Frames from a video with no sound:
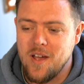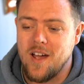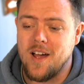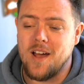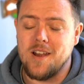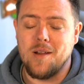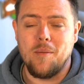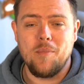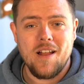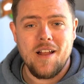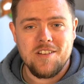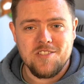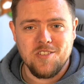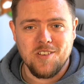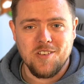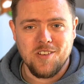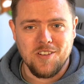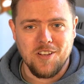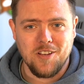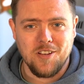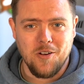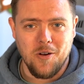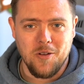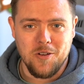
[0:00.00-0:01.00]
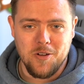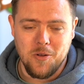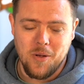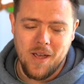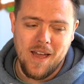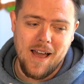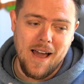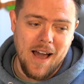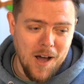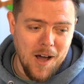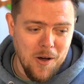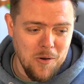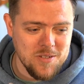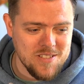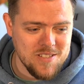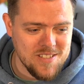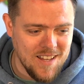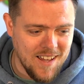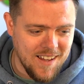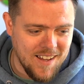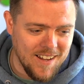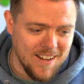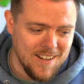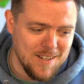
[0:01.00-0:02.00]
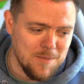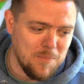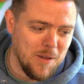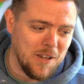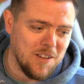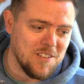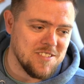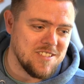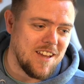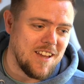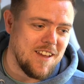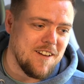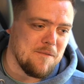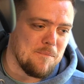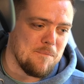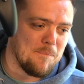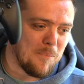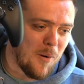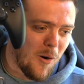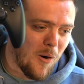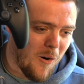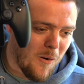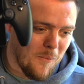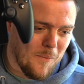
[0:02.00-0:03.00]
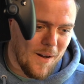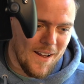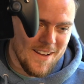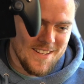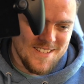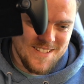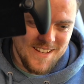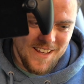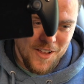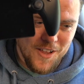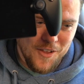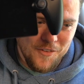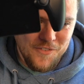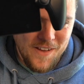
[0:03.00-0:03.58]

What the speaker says: And I'm actually going to go and do it outside because I have bought myself,